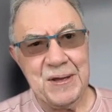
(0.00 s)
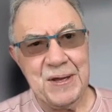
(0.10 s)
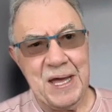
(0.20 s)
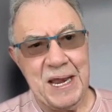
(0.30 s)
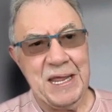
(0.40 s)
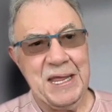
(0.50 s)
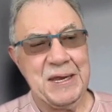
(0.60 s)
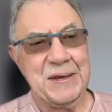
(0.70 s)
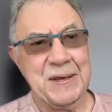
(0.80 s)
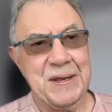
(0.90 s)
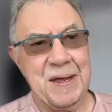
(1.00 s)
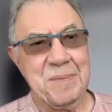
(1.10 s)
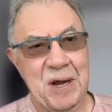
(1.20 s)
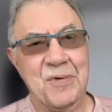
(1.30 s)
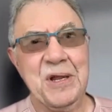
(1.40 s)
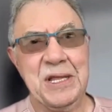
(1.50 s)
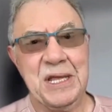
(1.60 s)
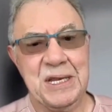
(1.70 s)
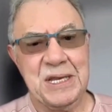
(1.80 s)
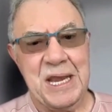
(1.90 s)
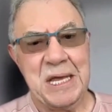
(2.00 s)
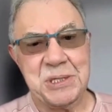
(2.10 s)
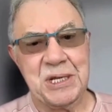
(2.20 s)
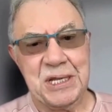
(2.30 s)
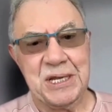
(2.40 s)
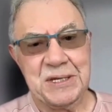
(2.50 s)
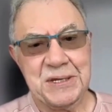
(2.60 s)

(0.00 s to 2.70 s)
got a hit. I mean, a real hit, a national hit.